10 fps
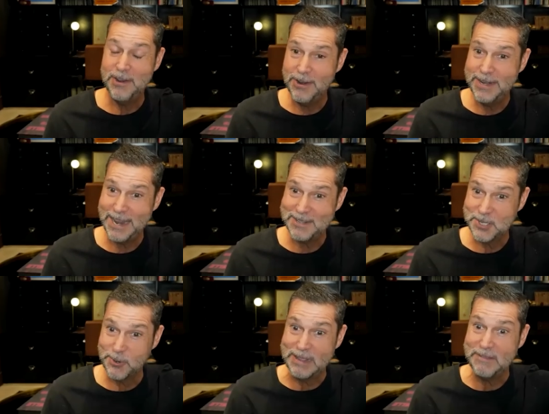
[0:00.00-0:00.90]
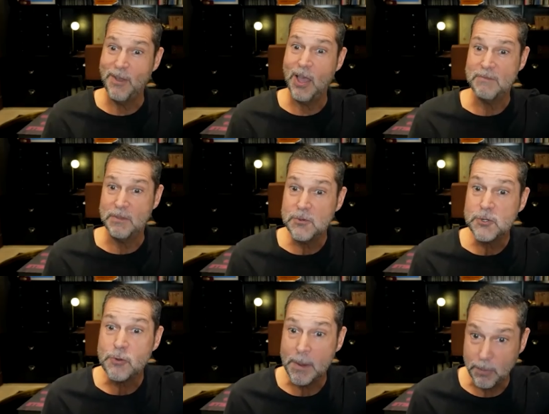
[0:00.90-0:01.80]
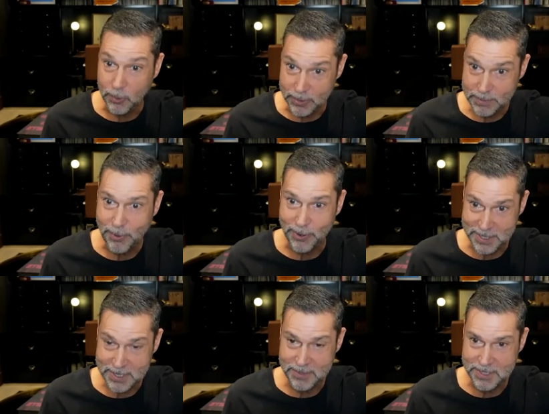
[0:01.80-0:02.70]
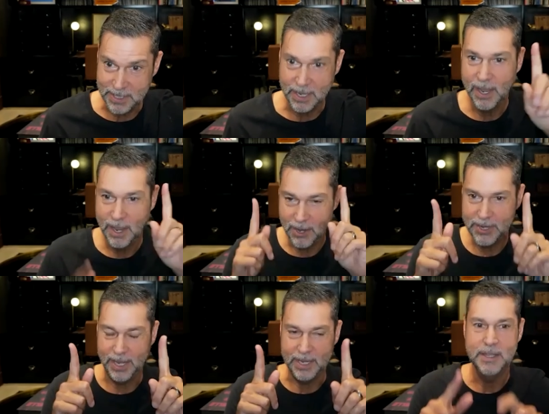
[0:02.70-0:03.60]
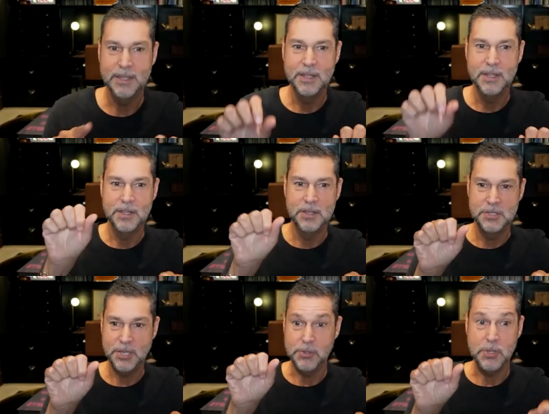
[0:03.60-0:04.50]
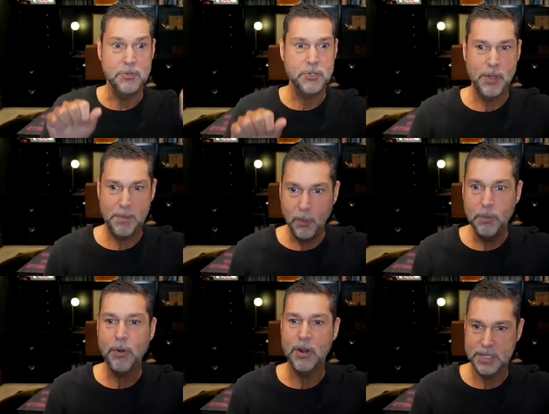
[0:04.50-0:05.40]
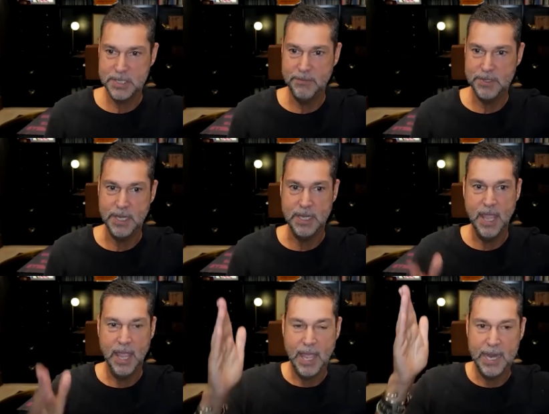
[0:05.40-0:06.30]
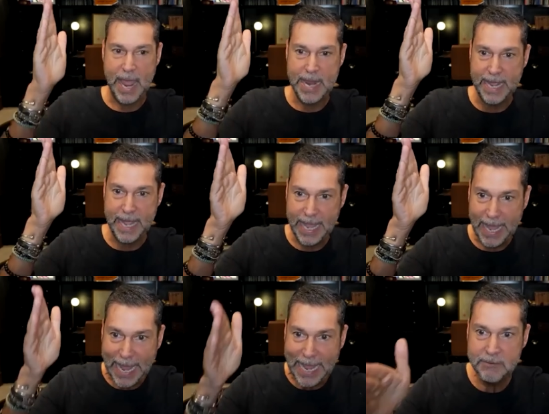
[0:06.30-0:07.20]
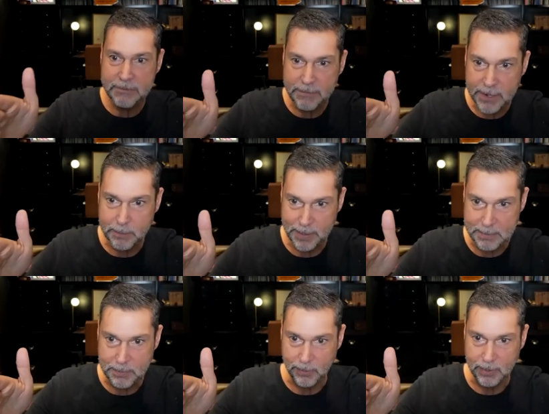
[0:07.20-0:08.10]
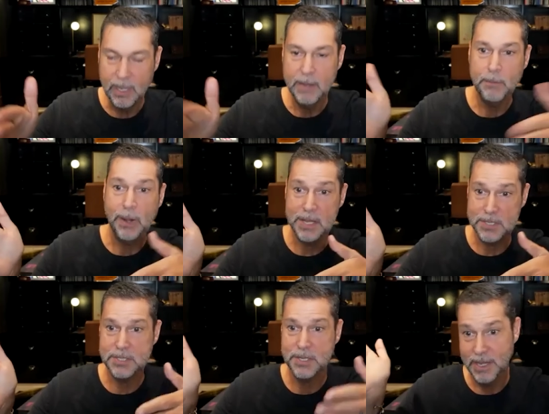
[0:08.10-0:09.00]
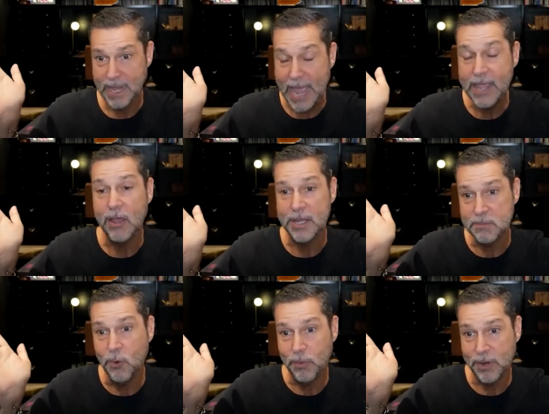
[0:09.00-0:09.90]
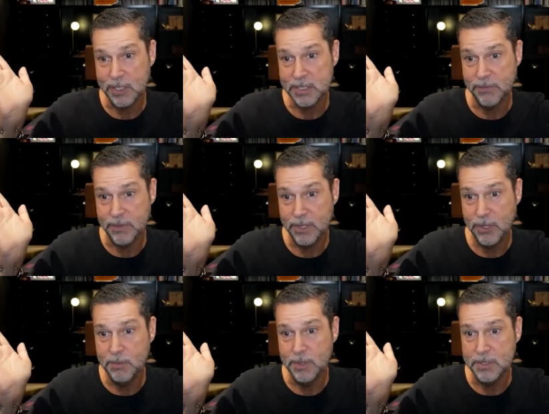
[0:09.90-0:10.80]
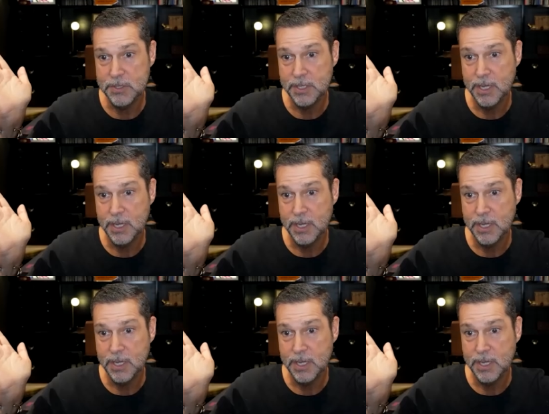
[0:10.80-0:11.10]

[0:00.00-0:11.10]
lower it down to 25, you've tripled productivity. Okay, so you triple productivity and add infinite people, plus AI is more productive than humans.